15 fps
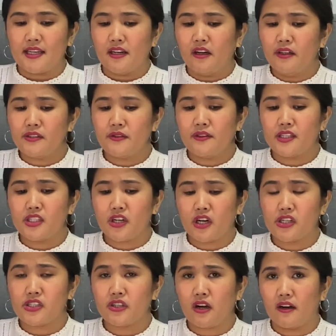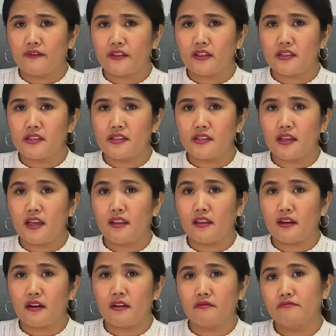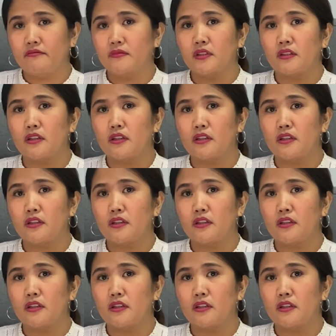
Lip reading: and also the charge covers either